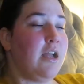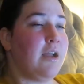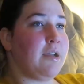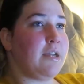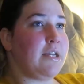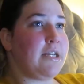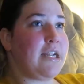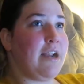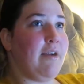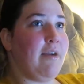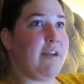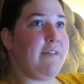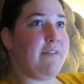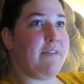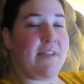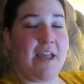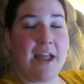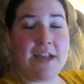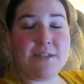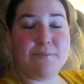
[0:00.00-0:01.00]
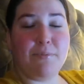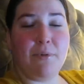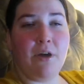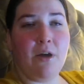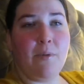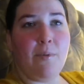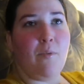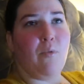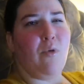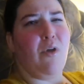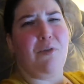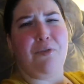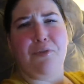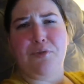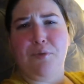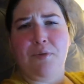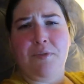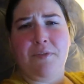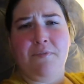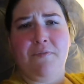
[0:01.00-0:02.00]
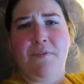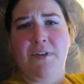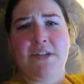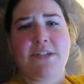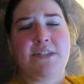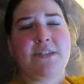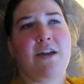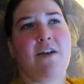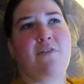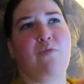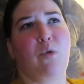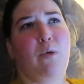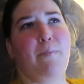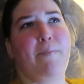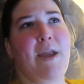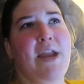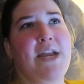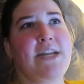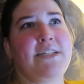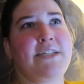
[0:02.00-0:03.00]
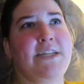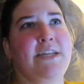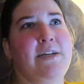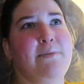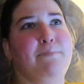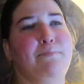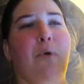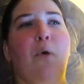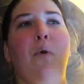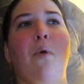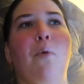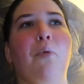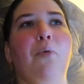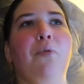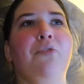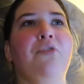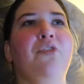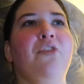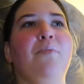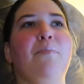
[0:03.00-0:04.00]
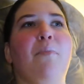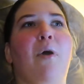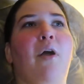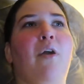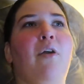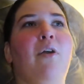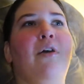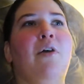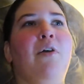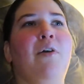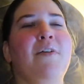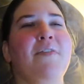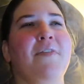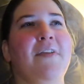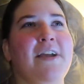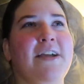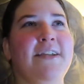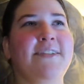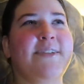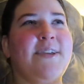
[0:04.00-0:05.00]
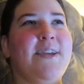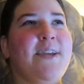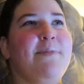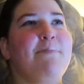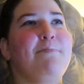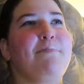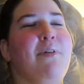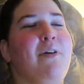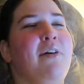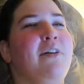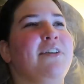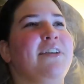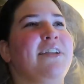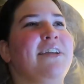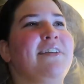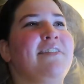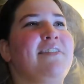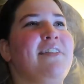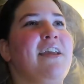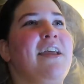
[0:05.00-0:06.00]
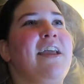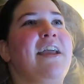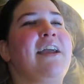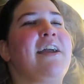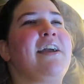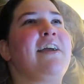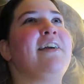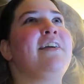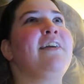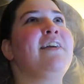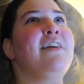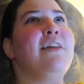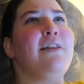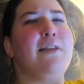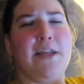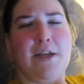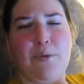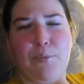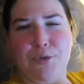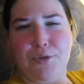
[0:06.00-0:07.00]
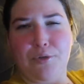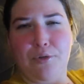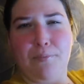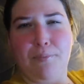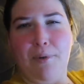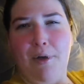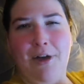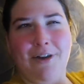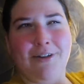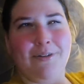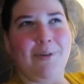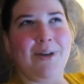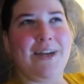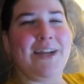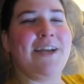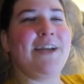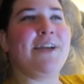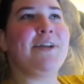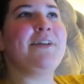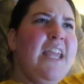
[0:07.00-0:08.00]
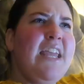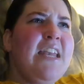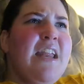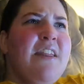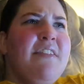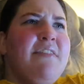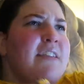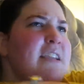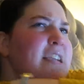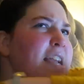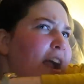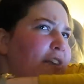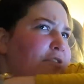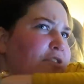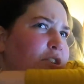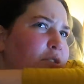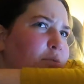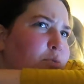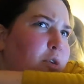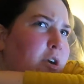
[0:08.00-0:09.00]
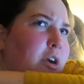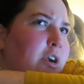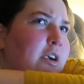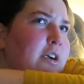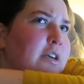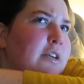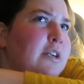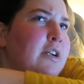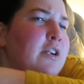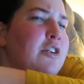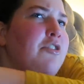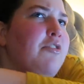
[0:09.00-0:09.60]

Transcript: I'm going to get ready for that tomorrow. But we're also doing some fun stuff. We're painting bowls tomorrow as like a team bonding thing. Like we're doing pottery. And I think after work,